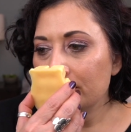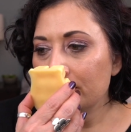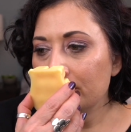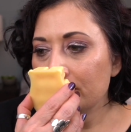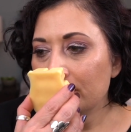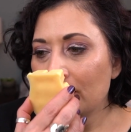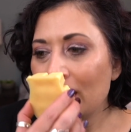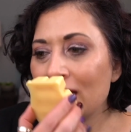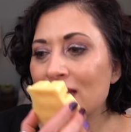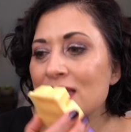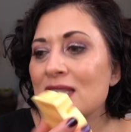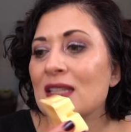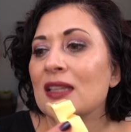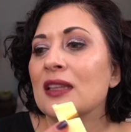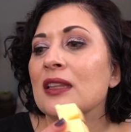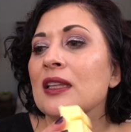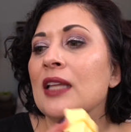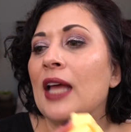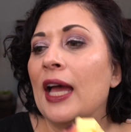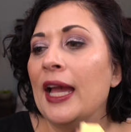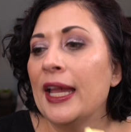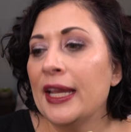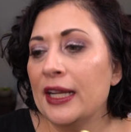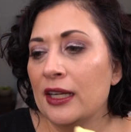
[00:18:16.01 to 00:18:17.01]
That's
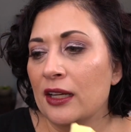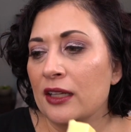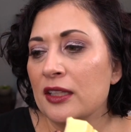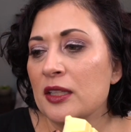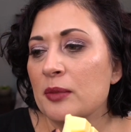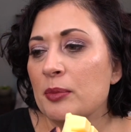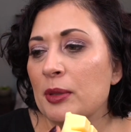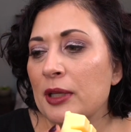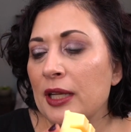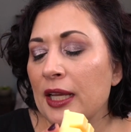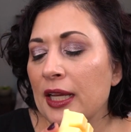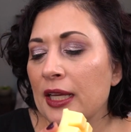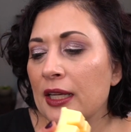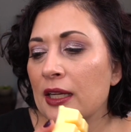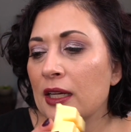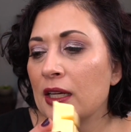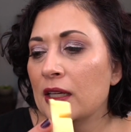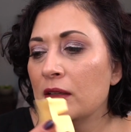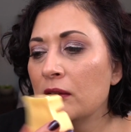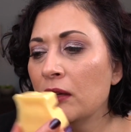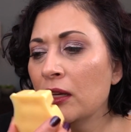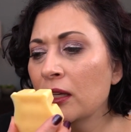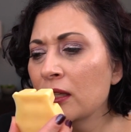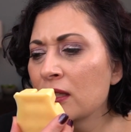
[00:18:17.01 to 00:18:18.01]
light on the
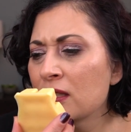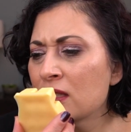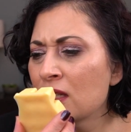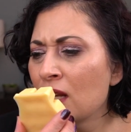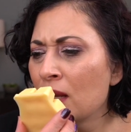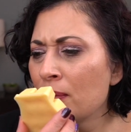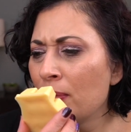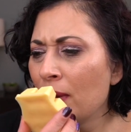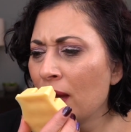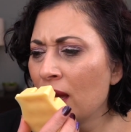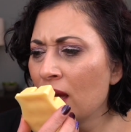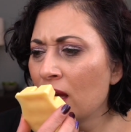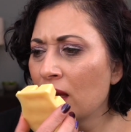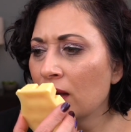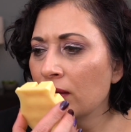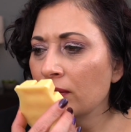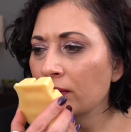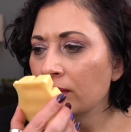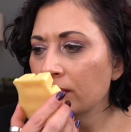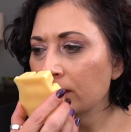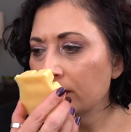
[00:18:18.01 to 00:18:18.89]
banana. That's not bad.